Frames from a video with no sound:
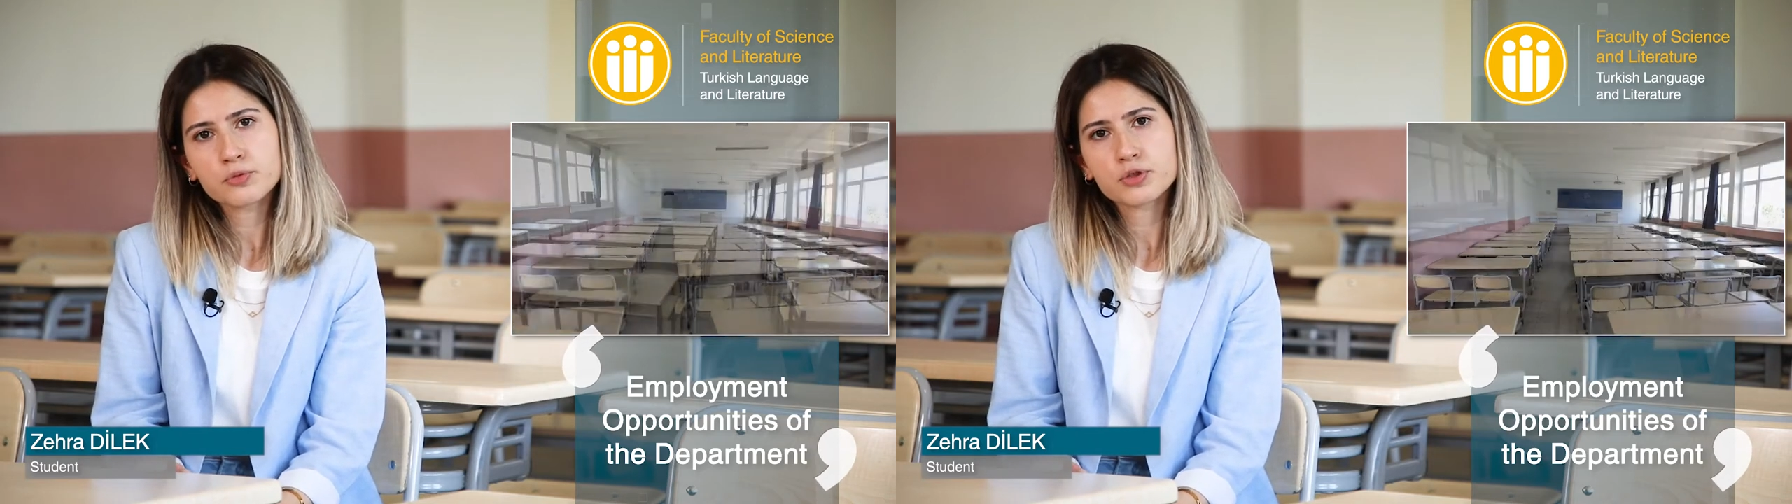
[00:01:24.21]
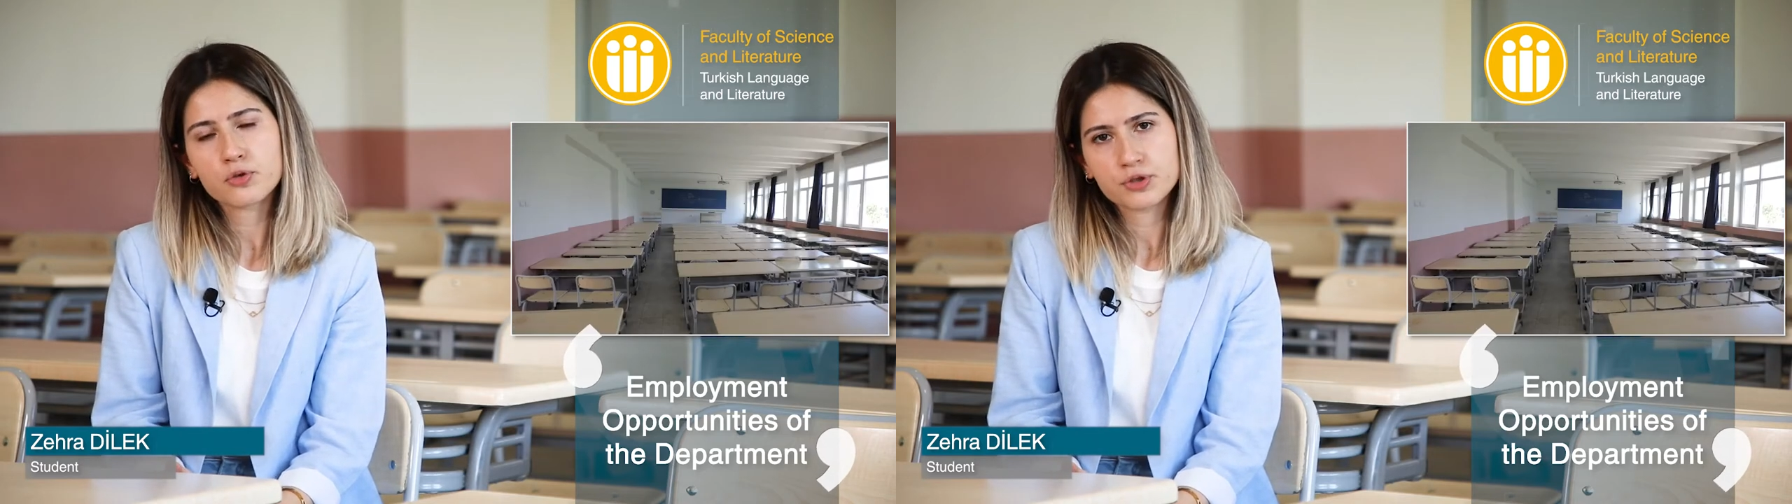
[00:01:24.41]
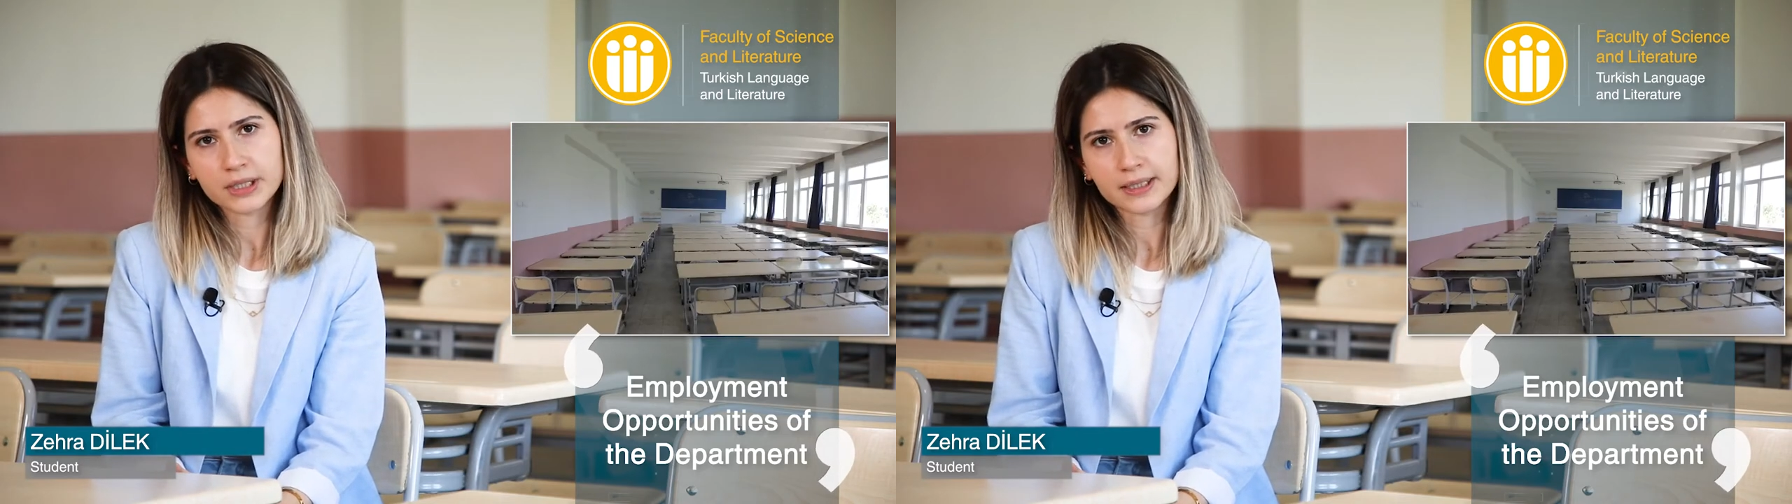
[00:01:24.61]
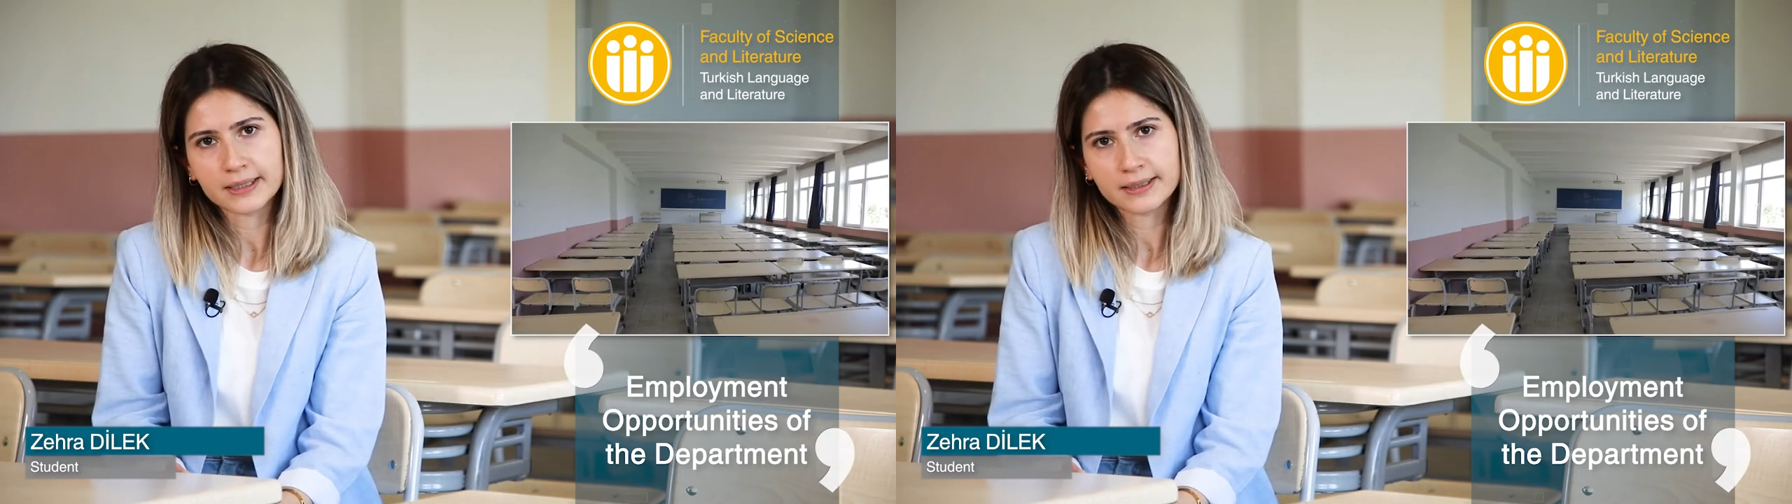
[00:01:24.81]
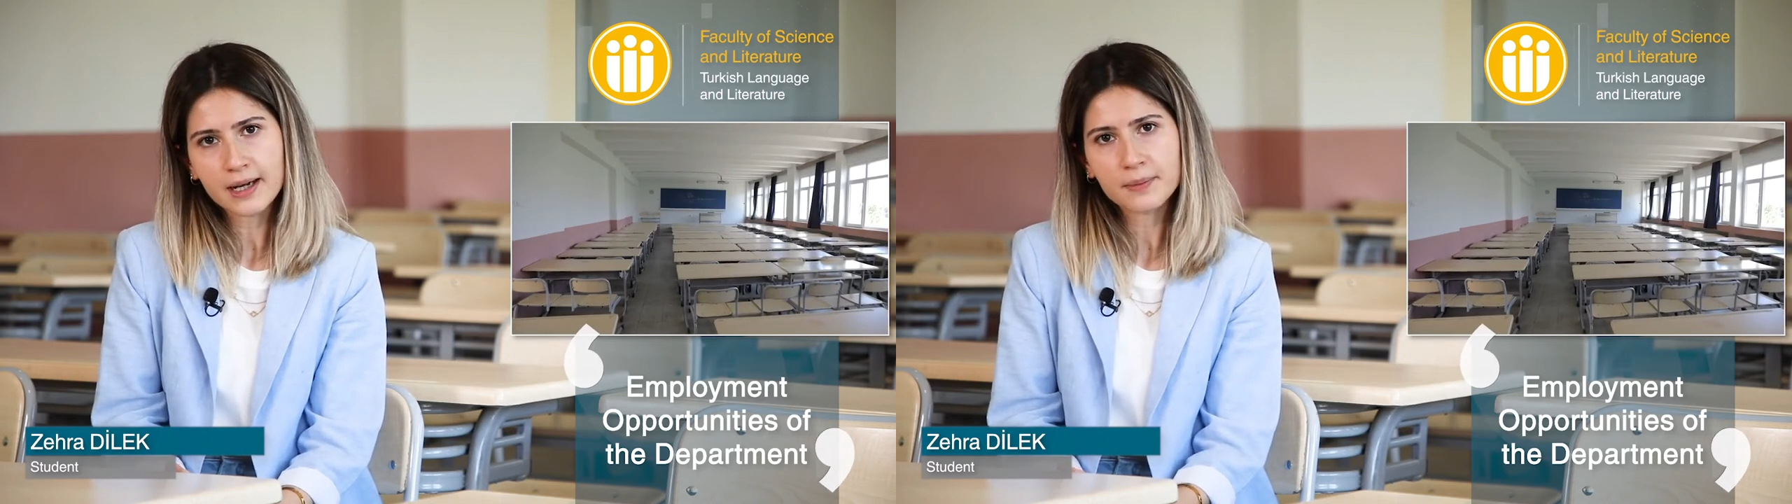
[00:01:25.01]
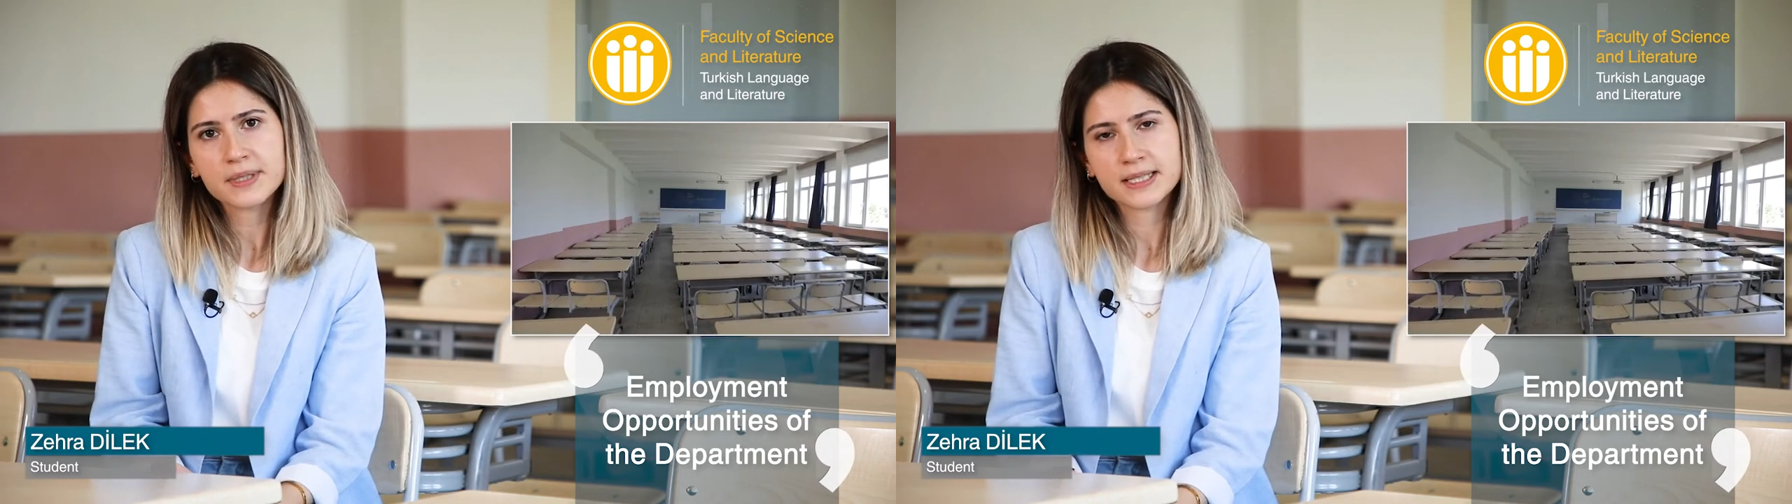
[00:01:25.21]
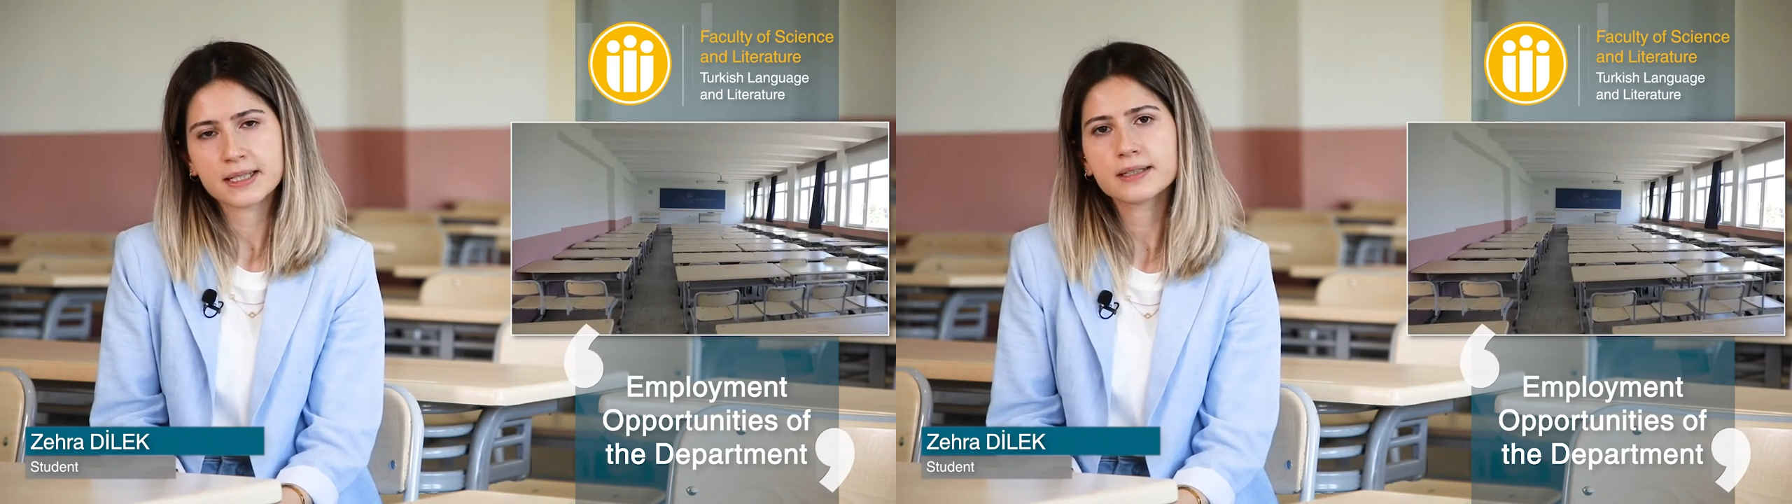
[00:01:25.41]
banking, accounting,